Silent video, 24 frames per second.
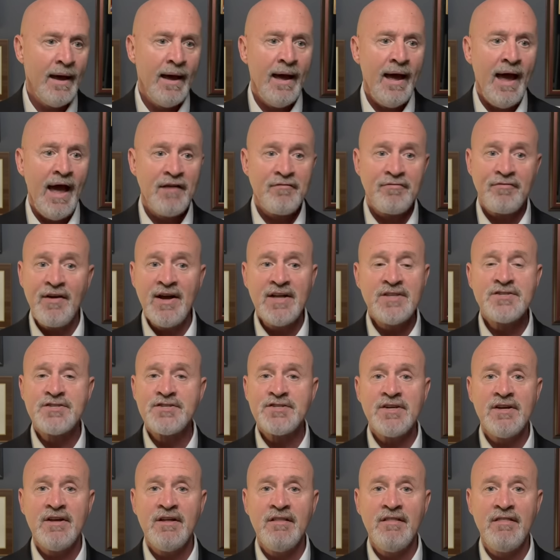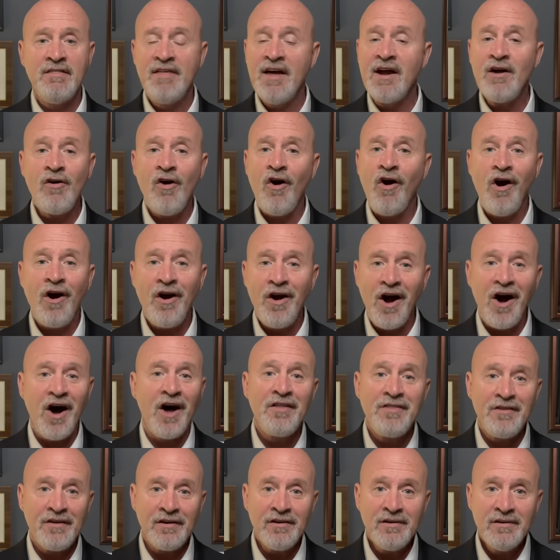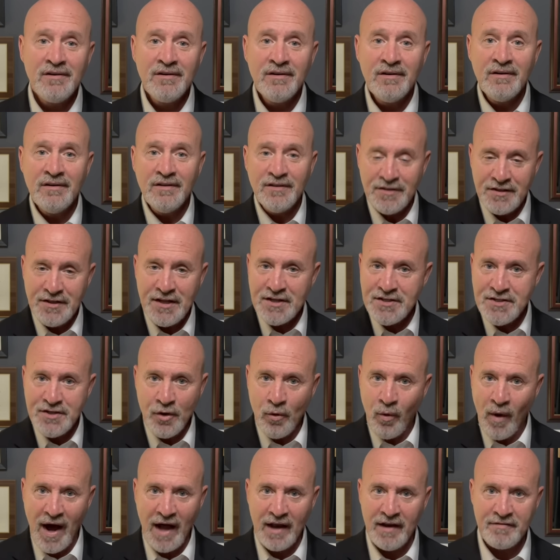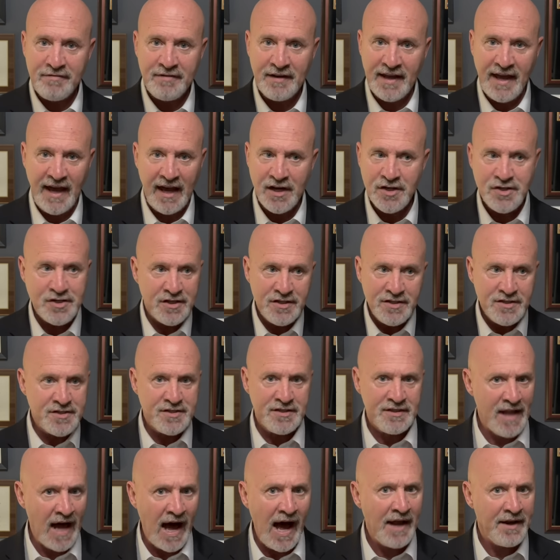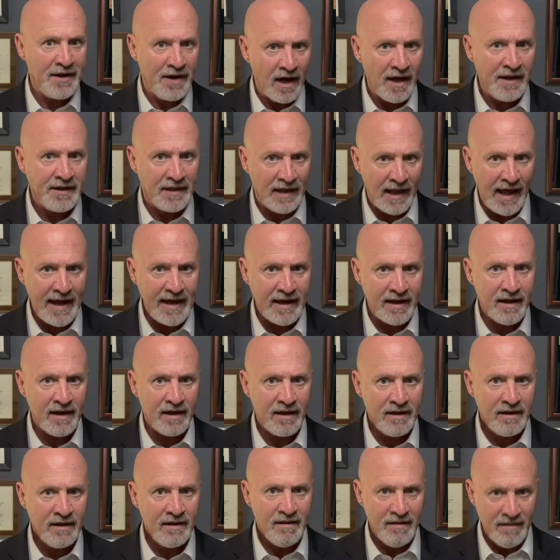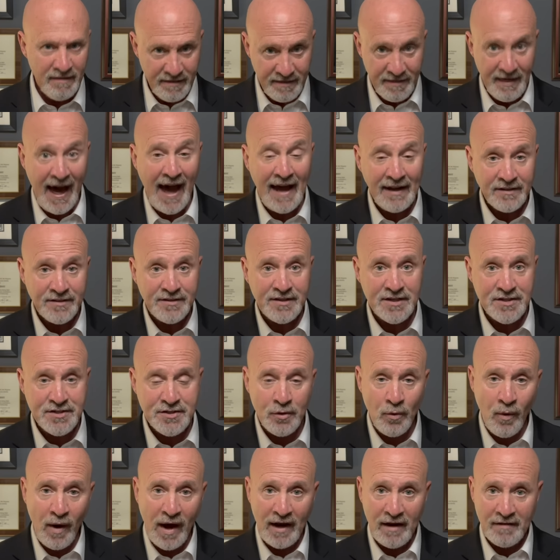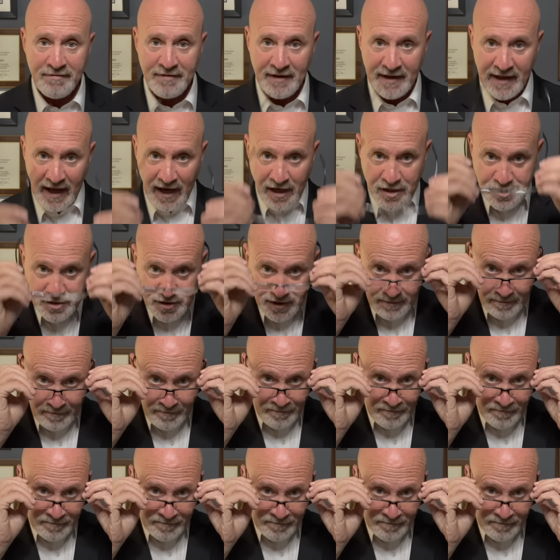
And friends, there are other disqualifications, not unlike that disqualification,